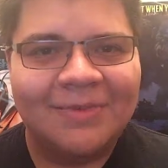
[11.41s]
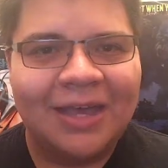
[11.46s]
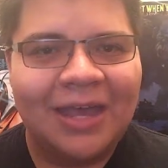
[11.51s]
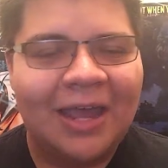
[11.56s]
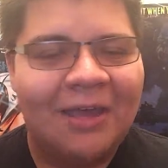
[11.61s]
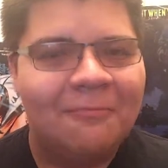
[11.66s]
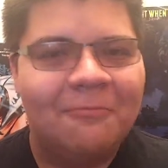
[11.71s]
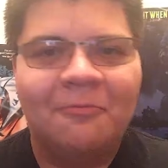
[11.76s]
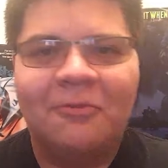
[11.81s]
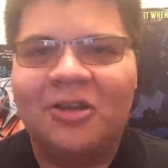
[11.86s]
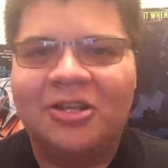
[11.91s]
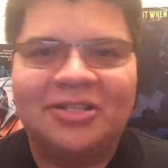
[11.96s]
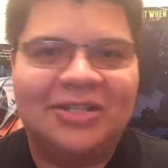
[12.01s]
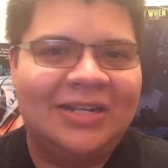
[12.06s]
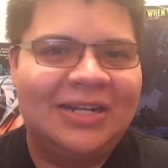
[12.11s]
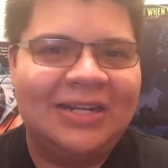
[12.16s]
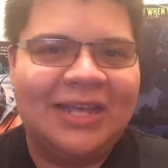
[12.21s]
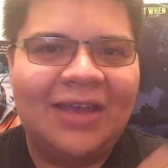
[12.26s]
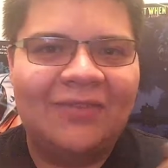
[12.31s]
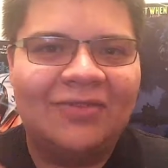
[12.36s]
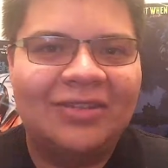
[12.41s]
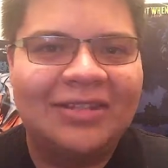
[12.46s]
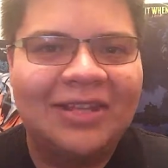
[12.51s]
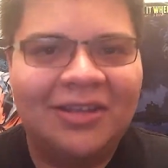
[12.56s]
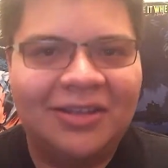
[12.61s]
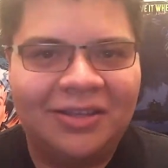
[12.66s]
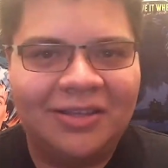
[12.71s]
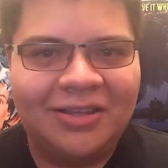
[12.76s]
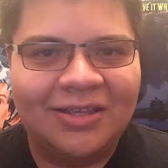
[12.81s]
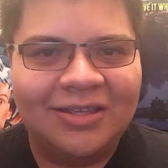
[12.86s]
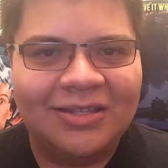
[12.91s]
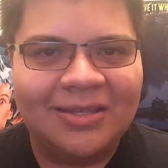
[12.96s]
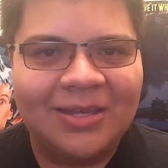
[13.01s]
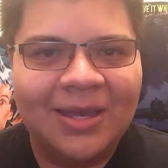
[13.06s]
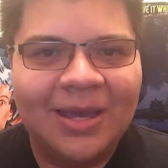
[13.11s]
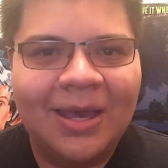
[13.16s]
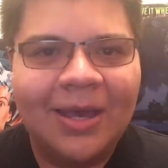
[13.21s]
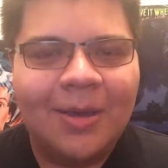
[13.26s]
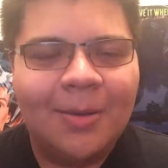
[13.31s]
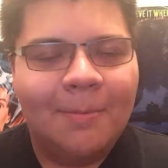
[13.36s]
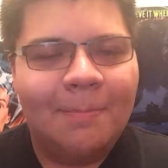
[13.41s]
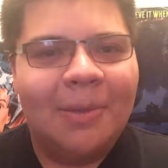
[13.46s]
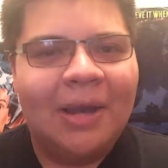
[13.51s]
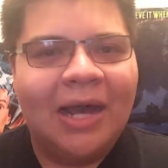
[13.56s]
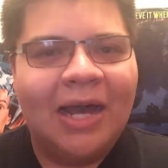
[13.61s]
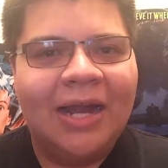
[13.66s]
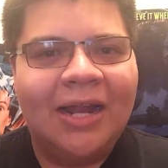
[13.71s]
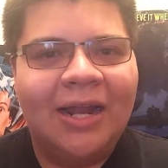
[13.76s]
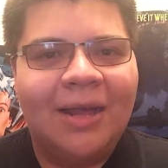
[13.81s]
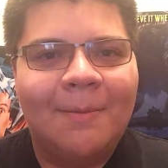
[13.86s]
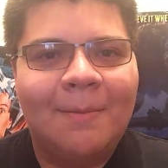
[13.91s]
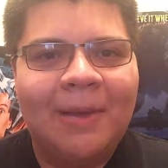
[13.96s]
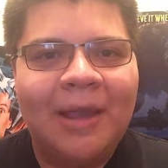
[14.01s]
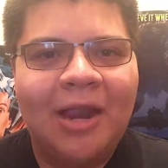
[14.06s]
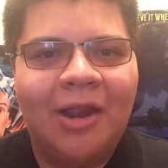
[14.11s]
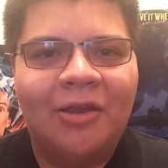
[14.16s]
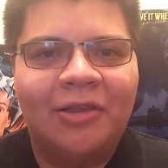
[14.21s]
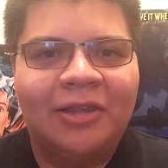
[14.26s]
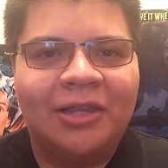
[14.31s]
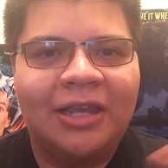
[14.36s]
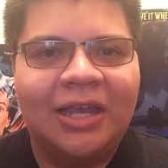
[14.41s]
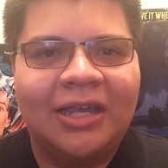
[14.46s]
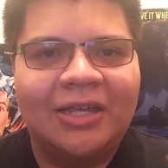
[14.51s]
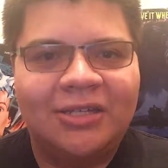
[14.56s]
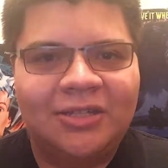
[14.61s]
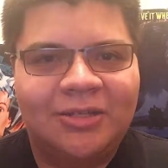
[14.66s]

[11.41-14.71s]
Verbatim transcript: I wish I didn't have to tell you this, but apparently I